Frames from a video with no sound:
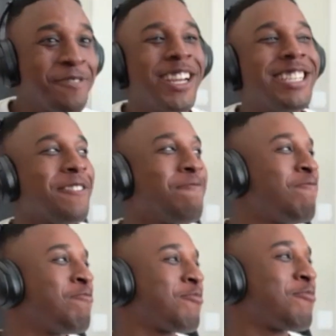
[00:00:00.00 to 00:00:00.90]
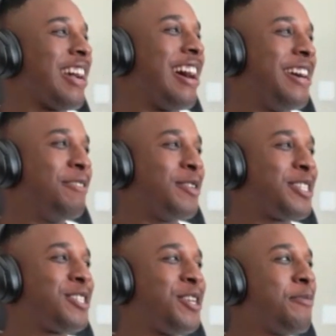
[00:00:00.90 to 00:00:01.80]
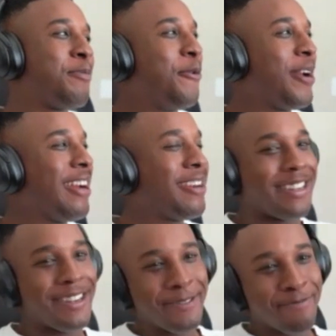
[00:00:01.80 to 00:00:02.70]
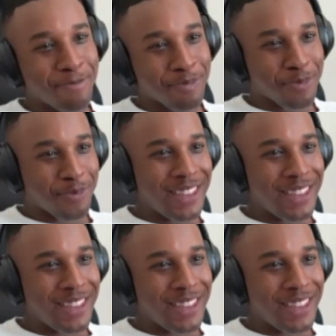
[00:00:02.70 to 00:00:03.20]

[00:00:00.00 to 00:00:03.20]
It was amazing. Super weird, dude.